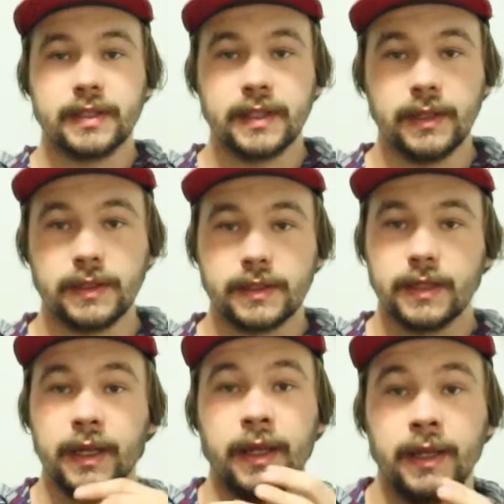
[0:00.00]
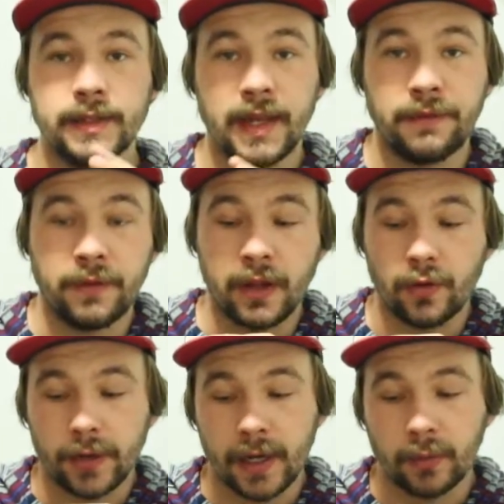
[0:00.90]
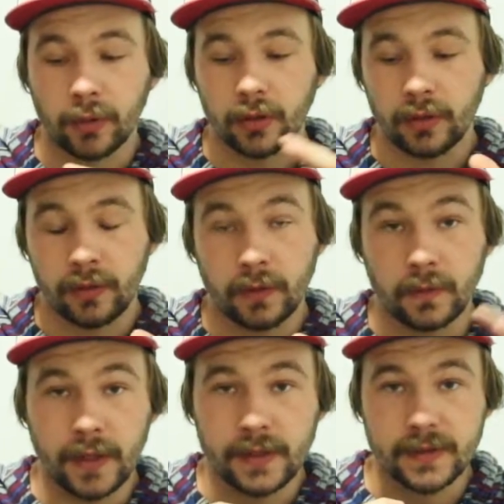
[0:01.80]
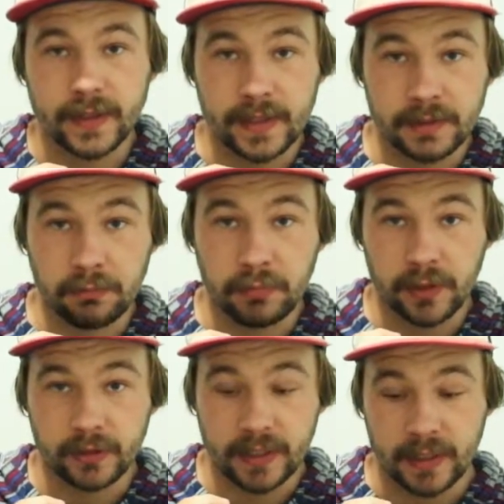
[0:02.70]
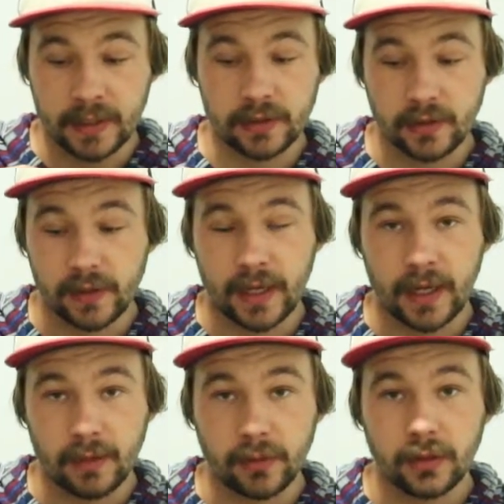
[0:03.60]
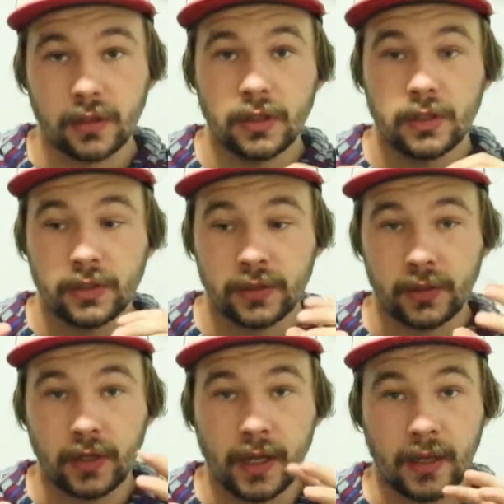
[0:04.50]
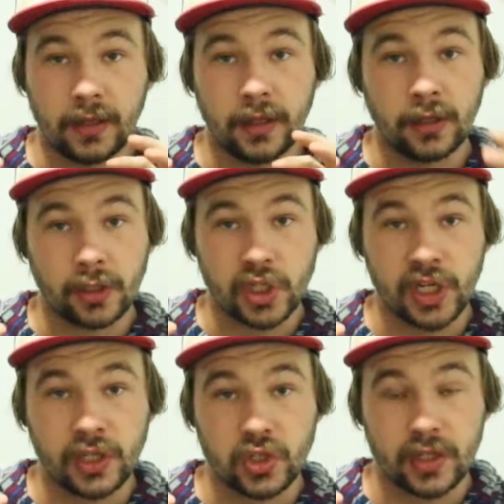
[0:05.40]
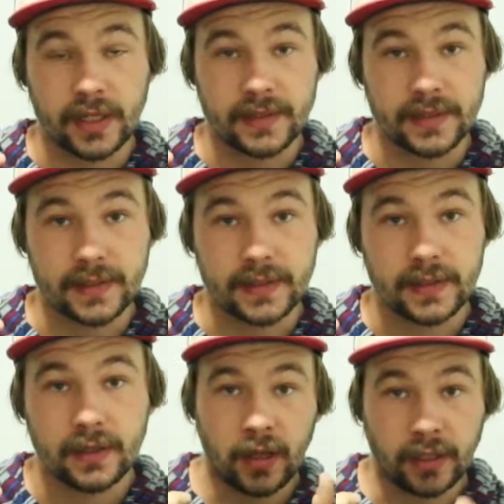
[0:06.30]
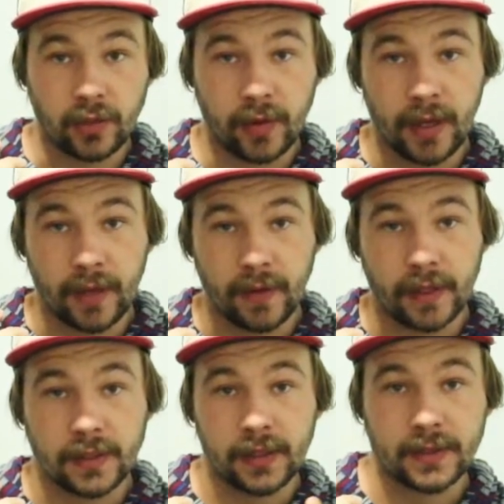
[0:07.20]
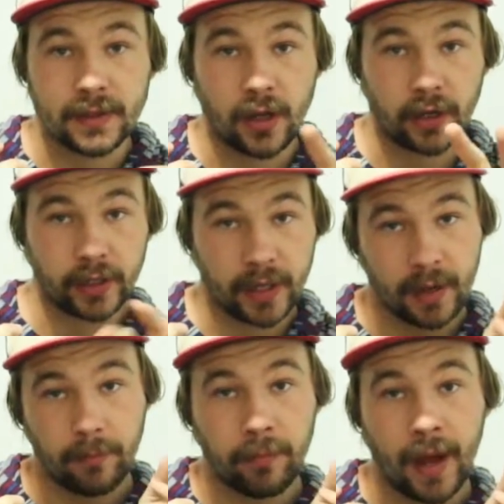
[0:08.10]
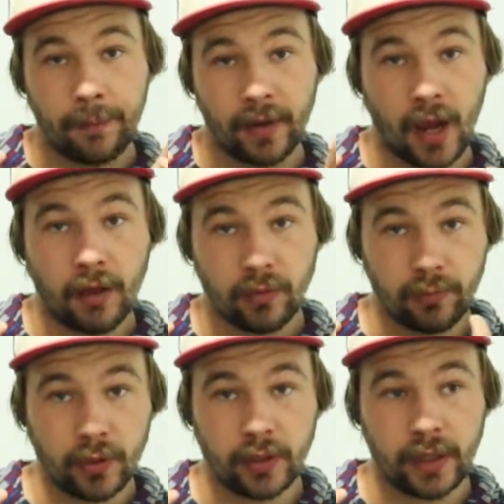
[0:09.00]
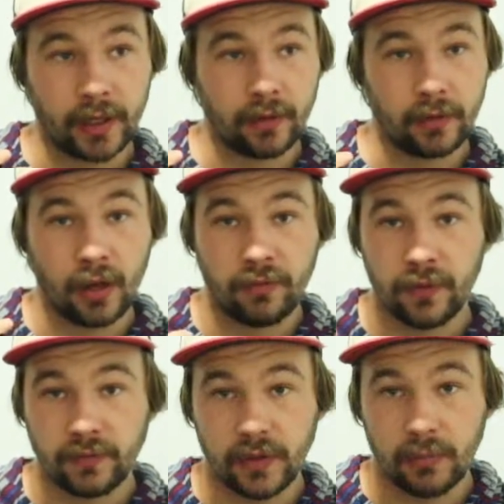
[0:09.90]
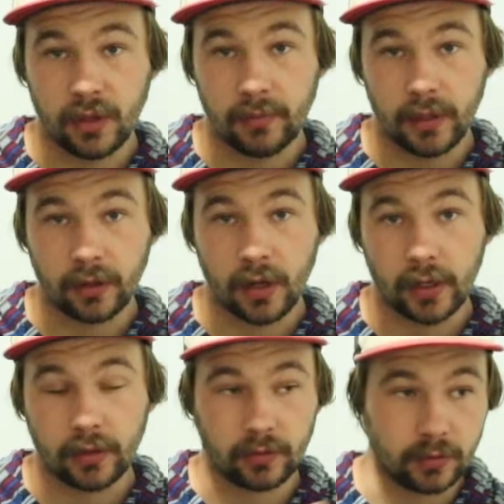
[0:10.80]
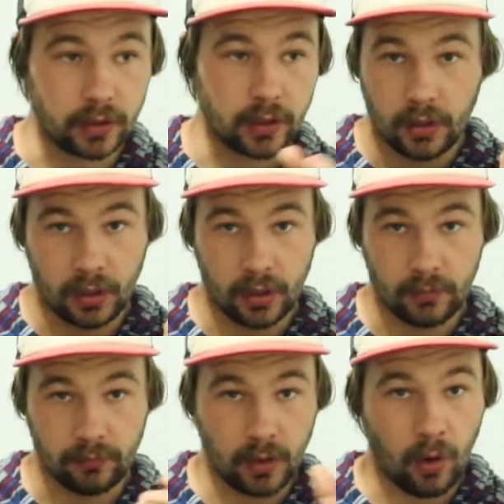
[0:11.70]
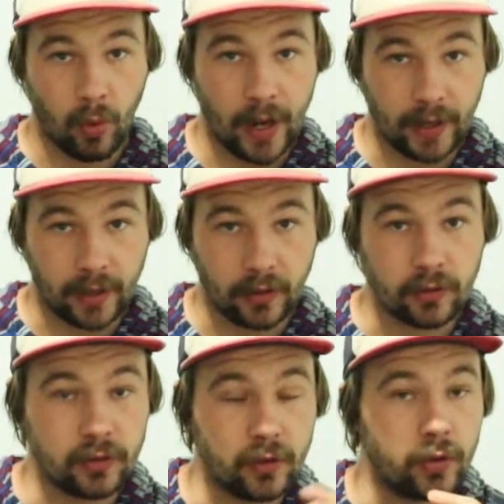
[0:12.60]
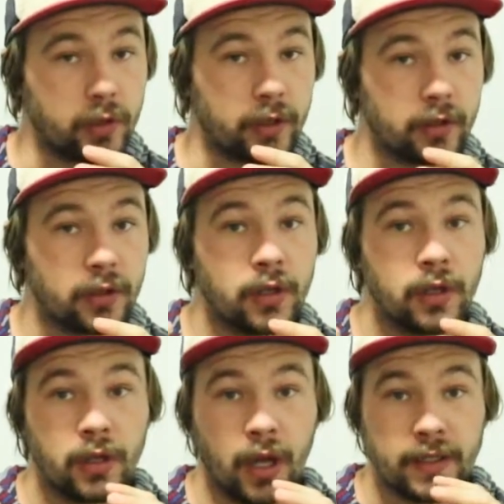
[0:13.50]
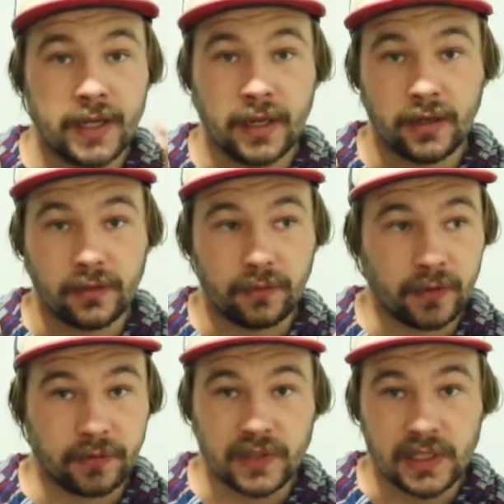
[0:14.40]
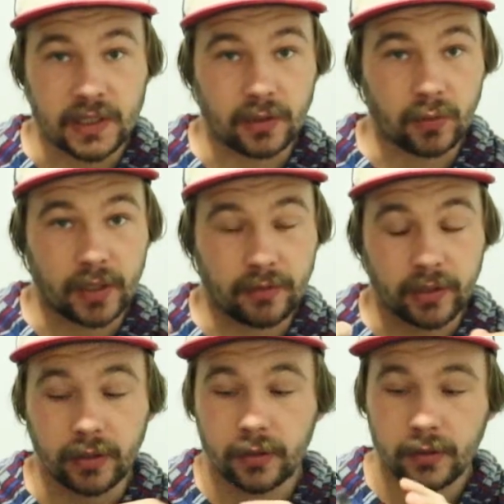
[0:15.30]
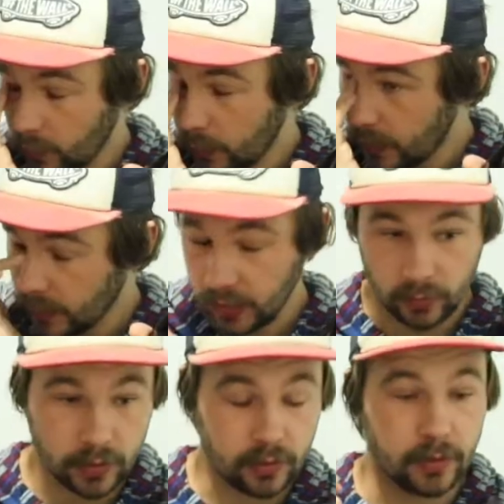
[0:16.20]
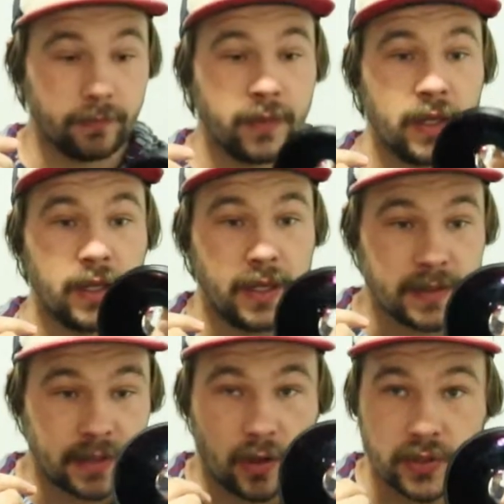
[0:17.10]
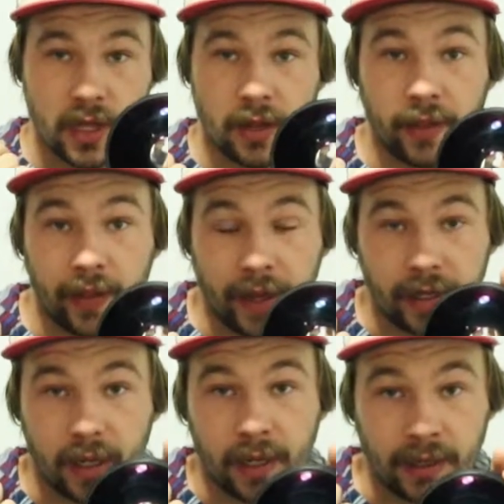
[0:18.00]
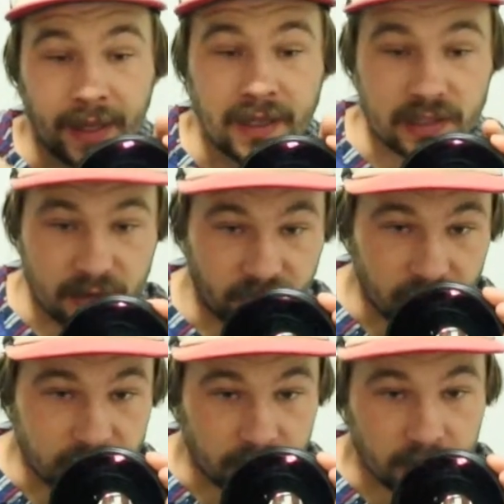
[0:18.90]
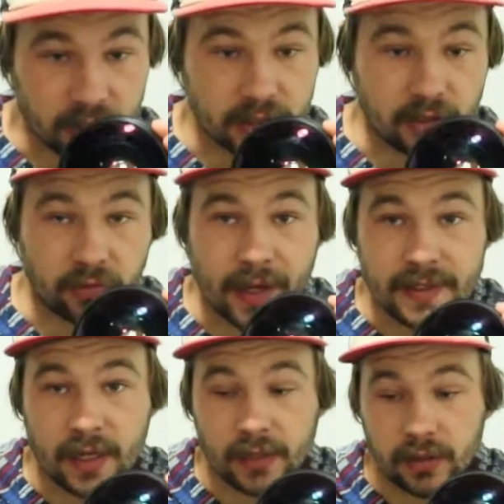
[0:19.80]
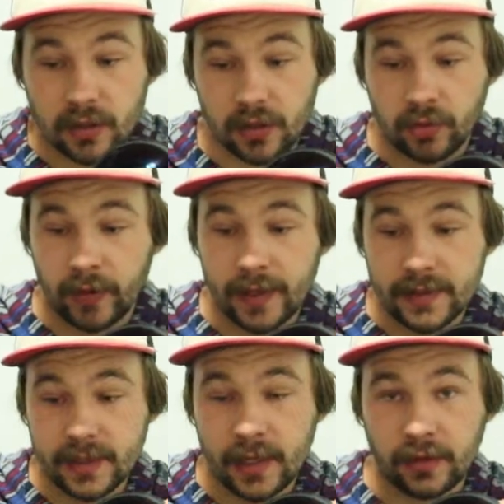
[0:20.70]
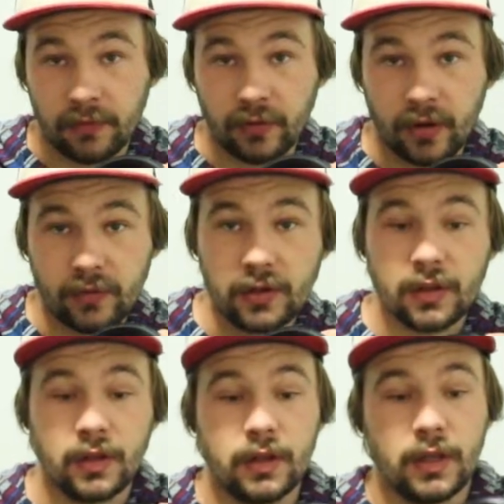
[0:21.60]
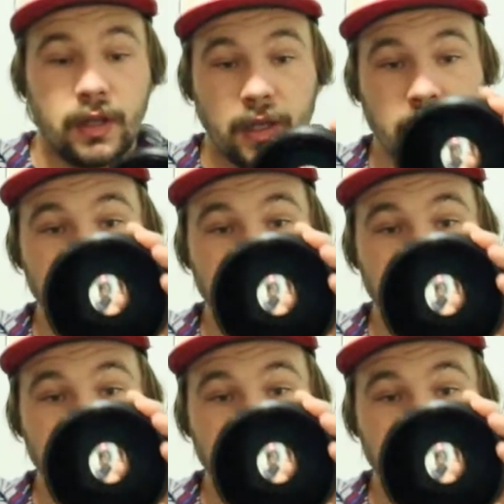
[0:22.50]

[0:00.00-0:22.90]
since it is a video camera, the lens is built into the camera. So you can't interchange lenses like you can like a DSLR. You can't pop it off and put like a 50 millimeter on it, or a wide angle, or a 10 to 15 or whatever. The way that you would do it is it goes on like a lens filter. It just threads onto the threads at the front of it, and